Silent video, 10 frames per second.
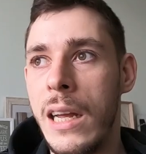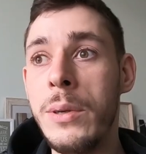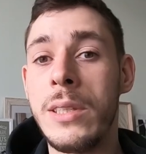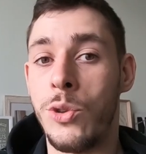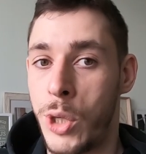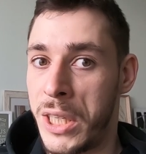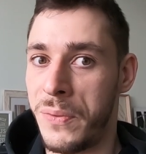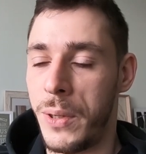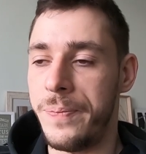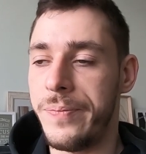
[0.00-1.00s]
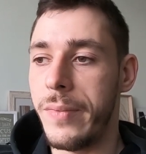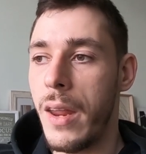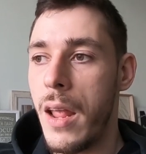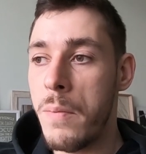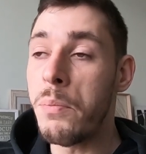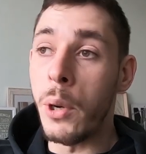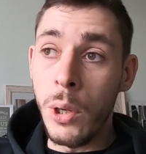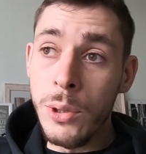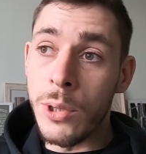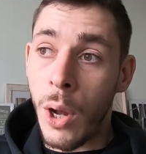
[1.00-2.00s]
It was stressful. But
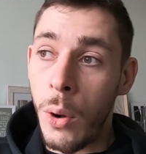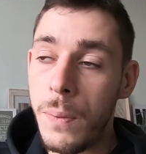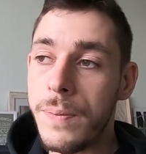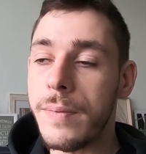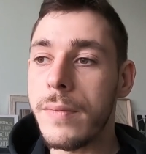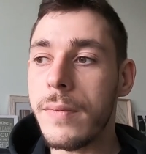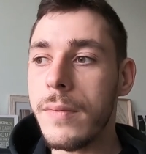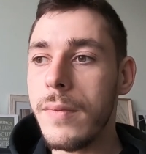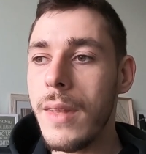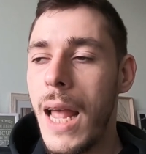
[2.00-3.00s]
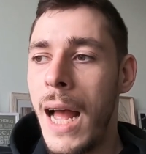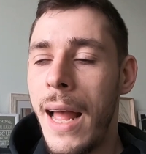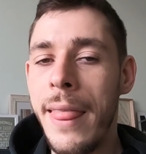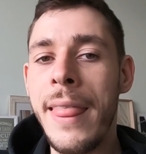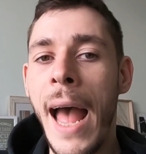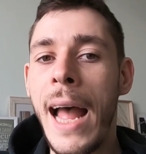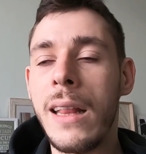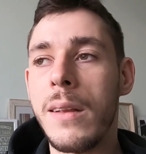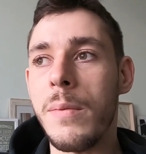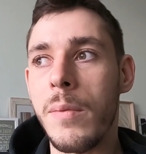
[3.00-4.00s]
also, uh,
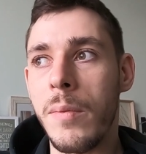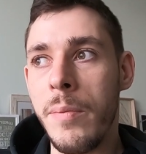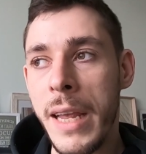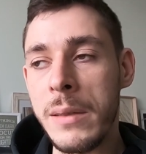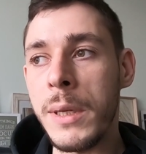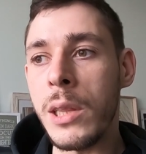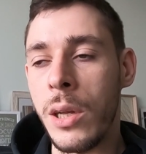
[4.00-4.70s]
that made me